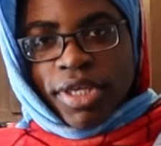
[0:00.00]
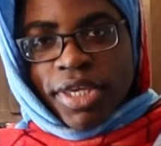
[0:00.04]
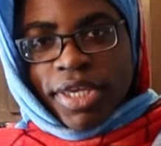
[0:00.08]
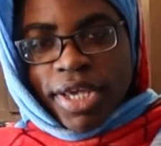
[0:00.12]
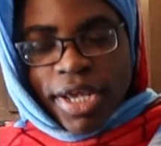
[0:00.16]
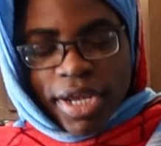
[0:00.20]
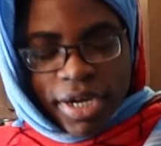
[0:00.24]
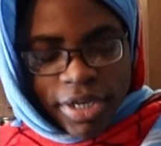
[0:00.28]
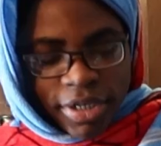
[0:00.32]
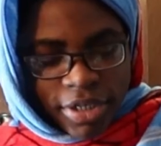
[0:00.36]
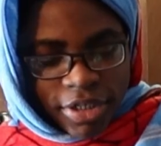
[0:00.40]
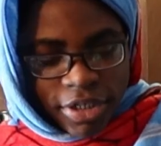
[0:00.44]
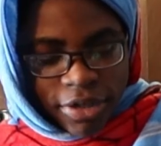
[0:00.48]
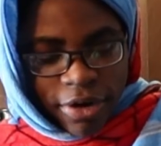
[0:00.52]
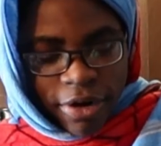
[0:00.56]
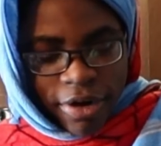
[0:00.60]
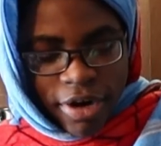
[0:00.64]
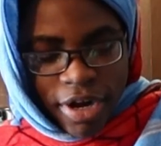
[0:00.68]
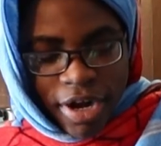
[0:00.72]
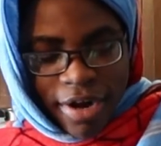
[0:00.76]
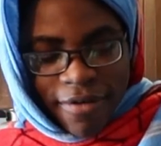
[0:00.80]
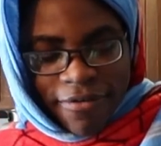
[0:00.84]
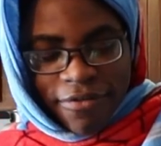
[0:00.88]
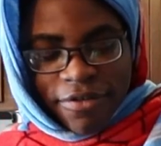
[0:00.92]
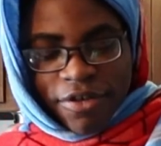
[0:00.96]
You gotta
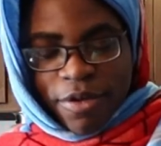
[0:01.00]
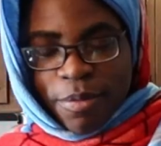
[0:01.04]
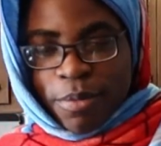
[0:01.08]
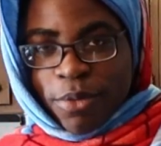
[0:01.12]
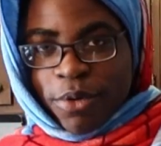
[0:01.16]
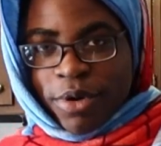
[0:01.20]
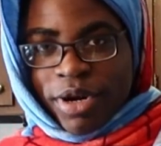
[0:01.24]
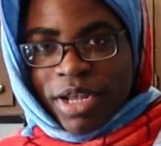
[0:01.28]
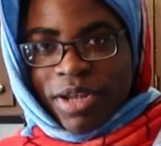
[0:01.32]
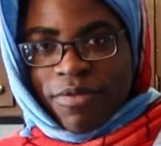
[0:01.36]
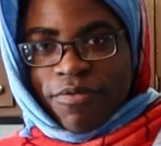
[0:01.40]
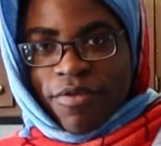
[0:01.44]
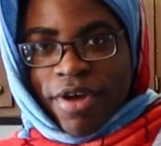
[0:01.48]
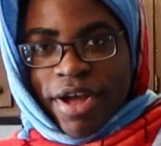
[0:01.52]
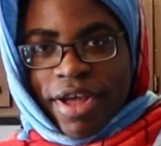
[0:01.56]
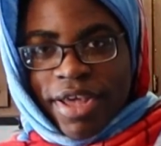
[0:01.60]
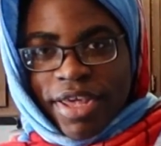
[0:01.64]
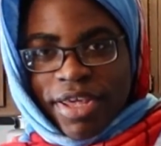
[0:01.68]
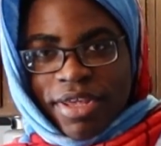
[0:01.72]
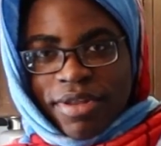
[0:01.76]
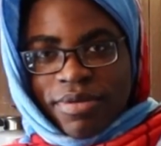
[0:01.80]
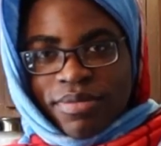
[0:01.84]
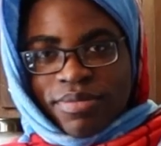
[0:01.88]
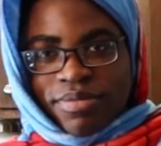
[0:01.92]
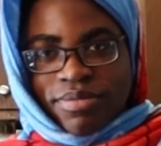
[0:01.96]
start off your morning
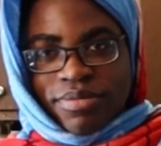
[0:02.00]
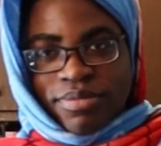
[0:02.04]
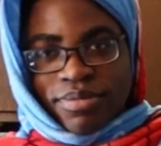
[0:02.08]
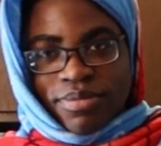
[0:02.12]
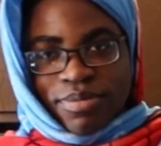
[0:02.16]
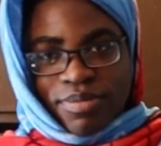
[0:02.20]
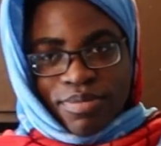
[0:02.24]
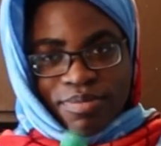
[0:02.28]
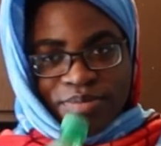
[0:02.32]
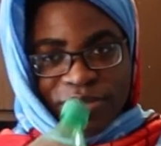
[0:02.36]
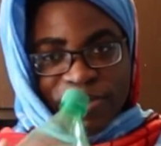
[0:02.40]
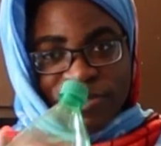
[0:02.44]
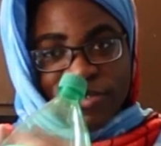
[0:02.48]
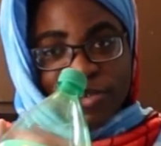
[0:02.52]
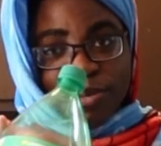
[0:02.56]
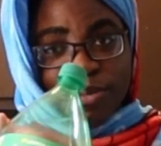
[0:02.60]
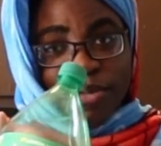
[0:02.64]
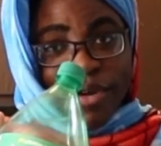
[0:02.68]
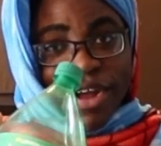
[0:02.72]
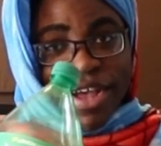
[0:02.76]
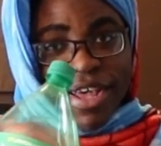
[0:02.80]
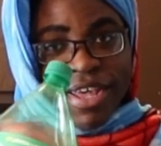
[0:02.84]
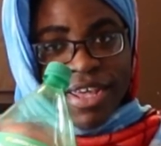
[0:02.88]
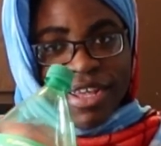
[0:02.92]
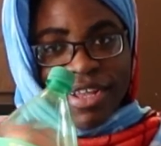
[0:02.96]
right with
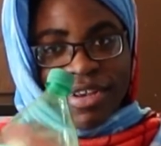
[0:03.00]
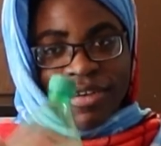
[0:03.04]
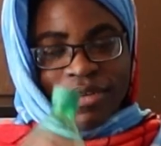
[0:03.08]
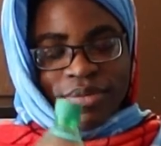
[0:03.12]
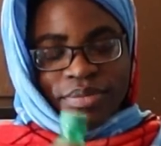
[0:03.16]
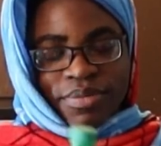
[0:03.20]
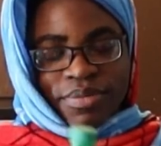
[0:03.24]
Sprite.